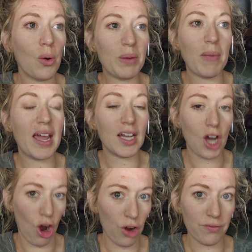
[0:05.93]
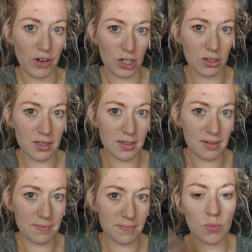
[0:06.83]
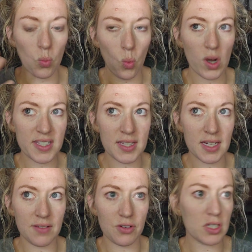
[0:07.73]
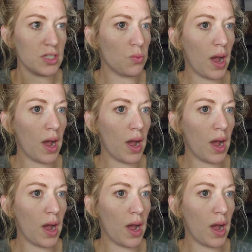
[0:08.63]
and make converts. What's the difference?